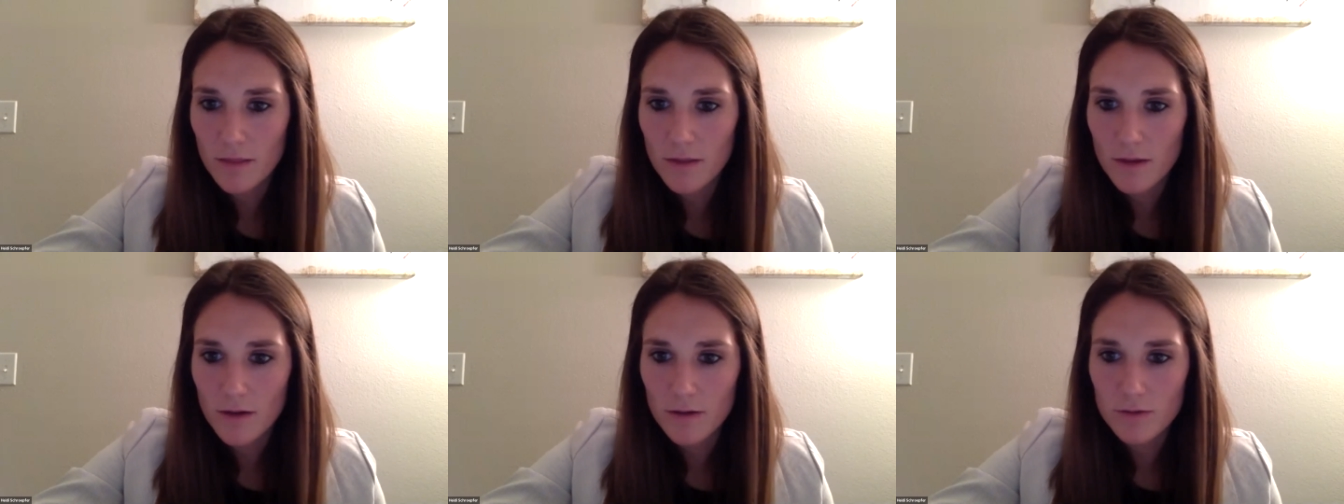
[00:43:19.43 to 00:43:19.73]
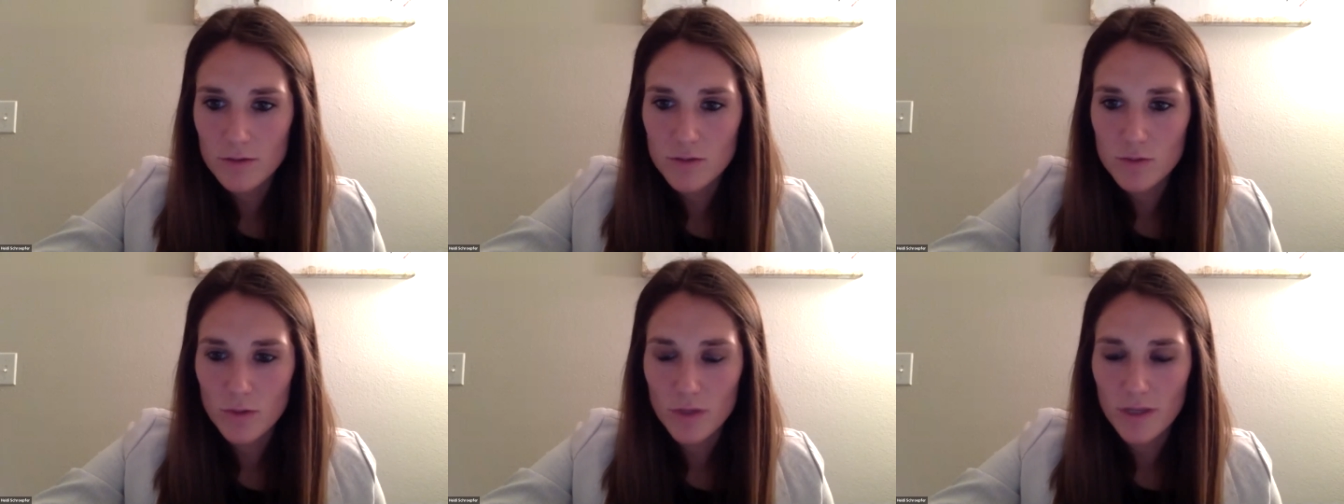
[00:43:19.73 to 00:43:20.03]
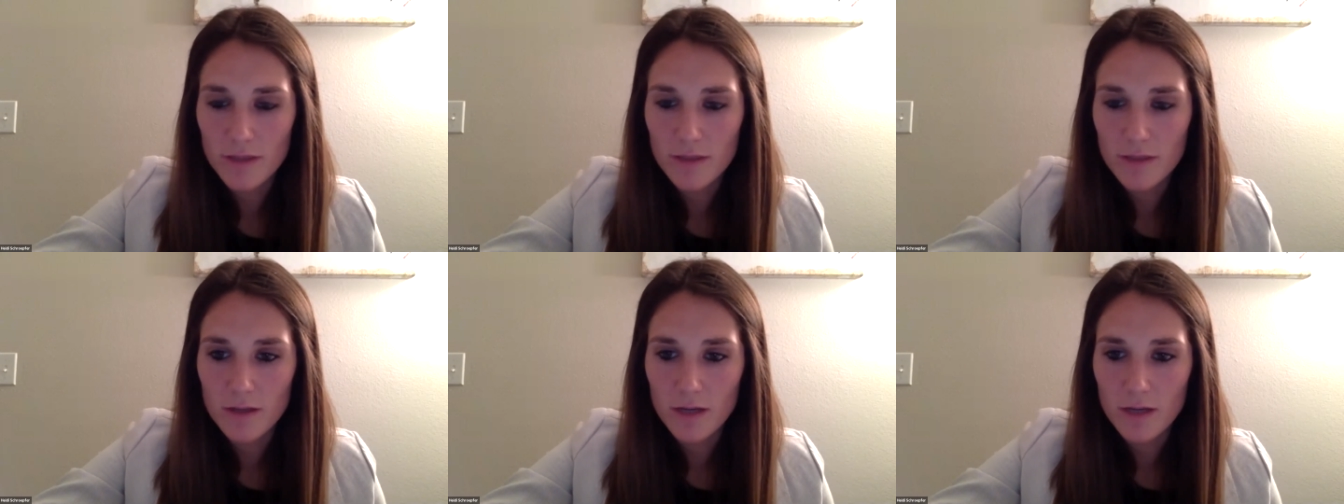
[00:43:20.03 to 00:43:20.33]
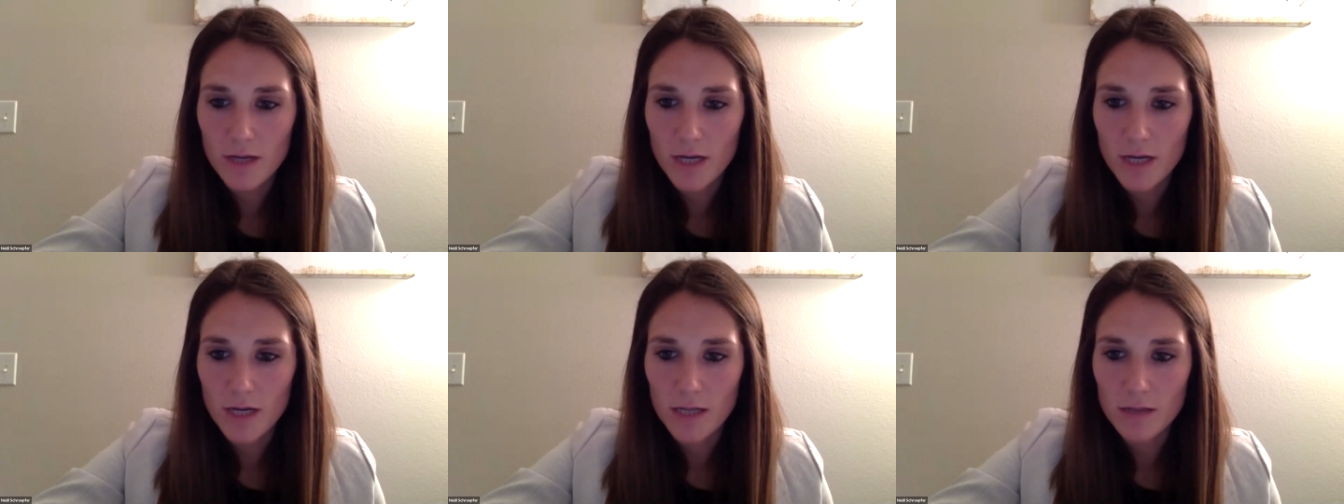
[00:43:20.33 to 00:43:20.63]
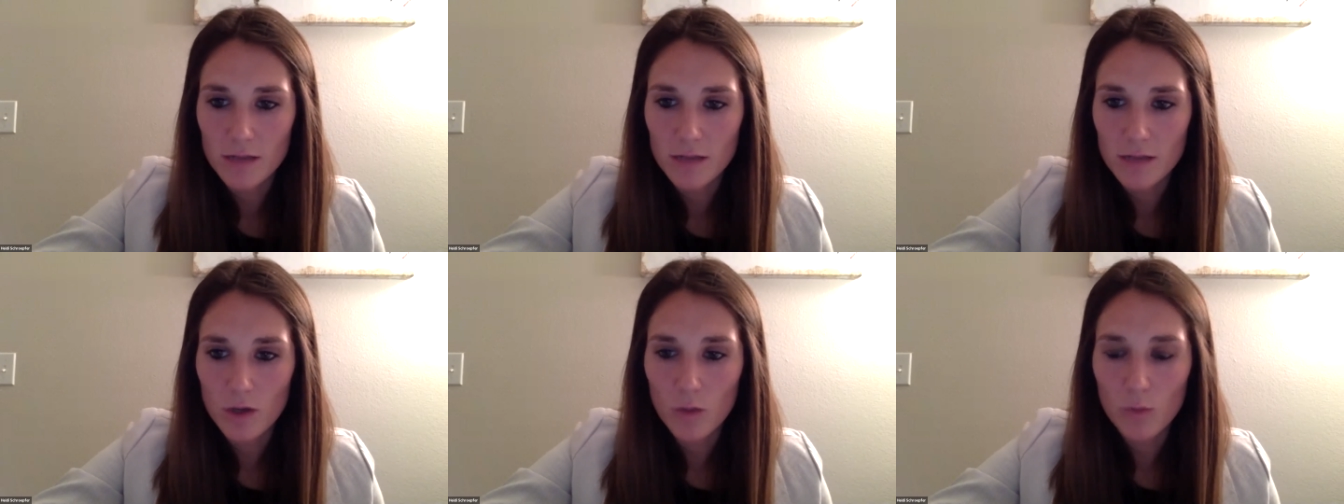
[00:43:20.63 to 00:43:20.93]
those with
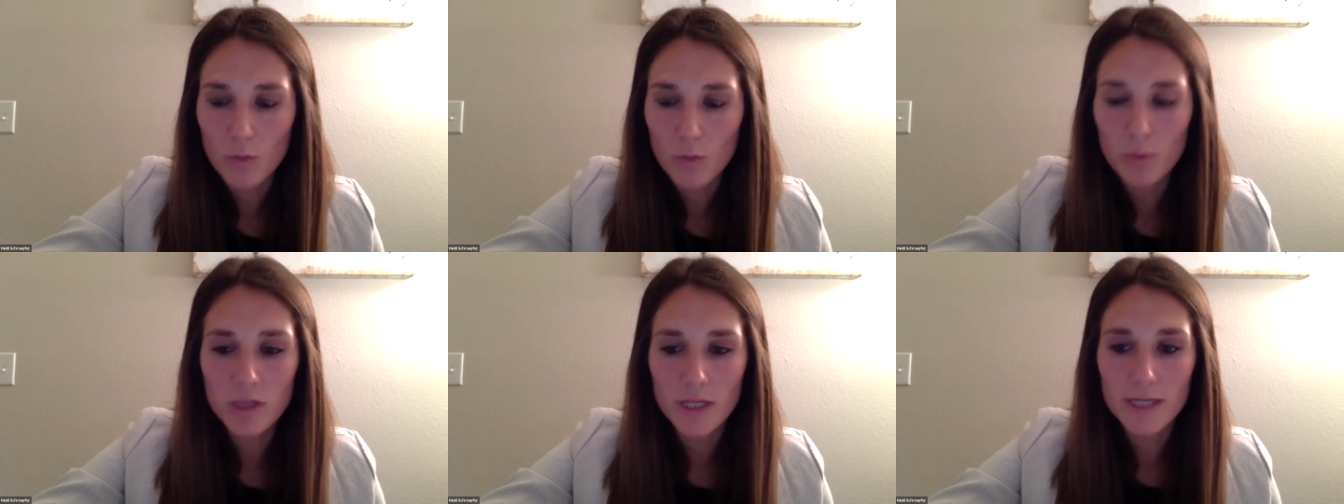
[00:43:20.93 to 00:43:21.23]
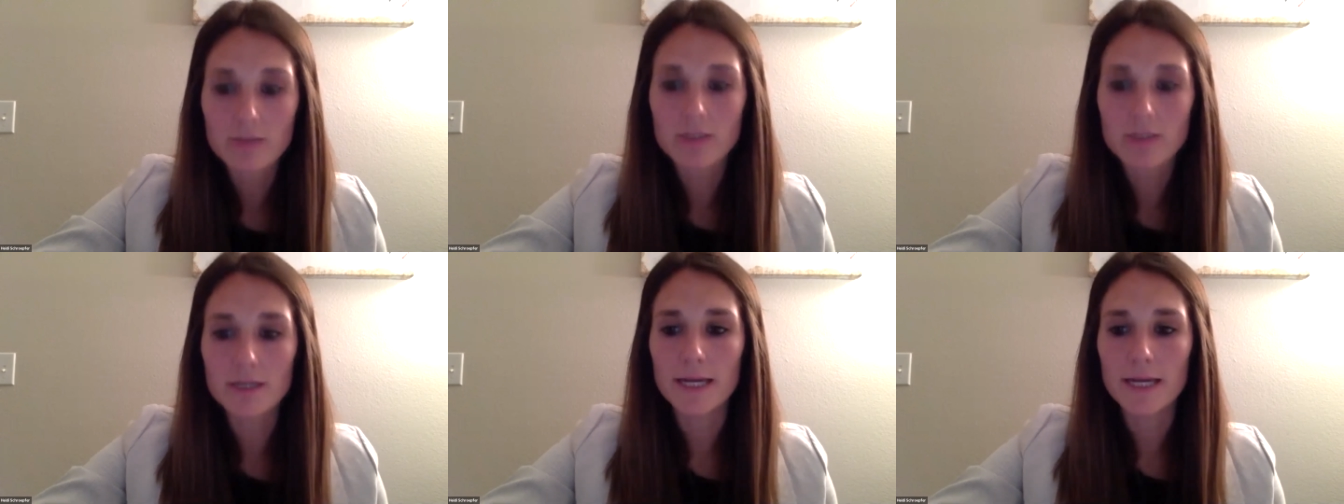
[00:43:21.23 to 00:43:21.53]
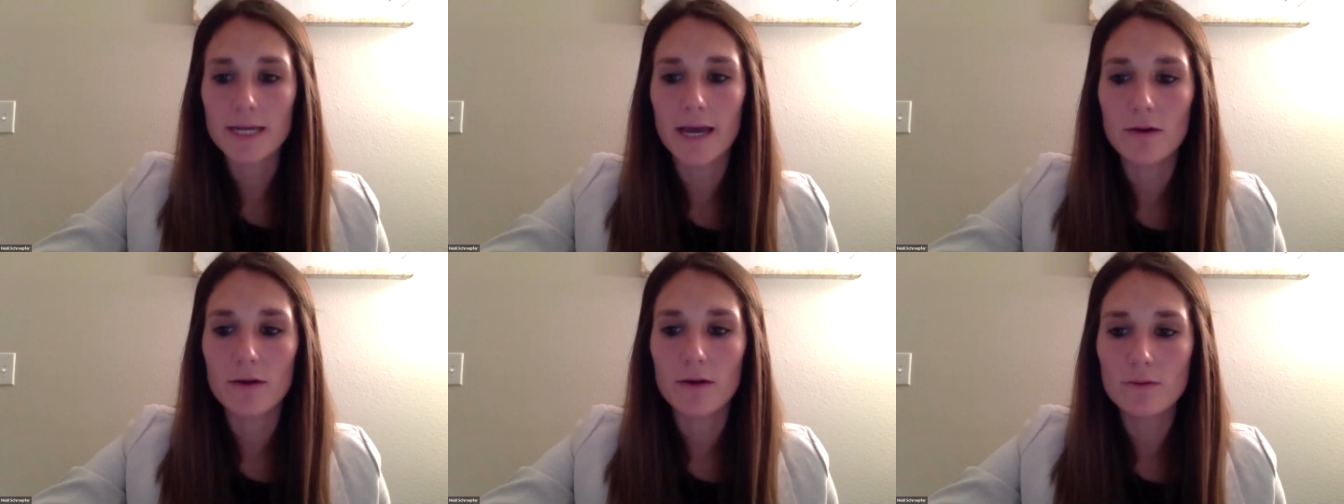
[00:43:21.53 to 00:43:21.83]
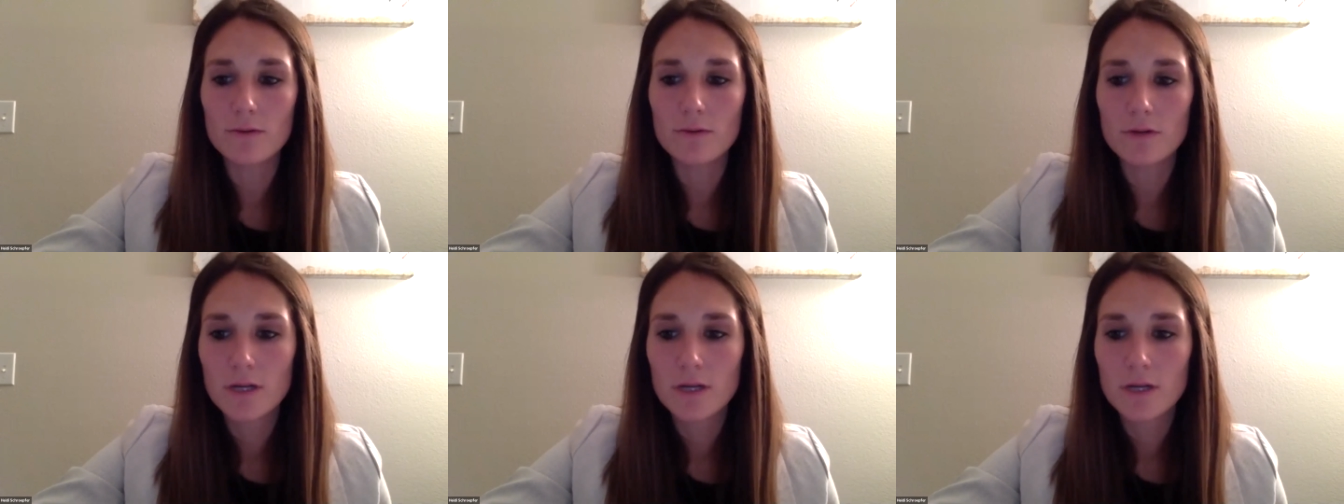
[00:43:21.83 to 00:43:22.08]
low platelet count.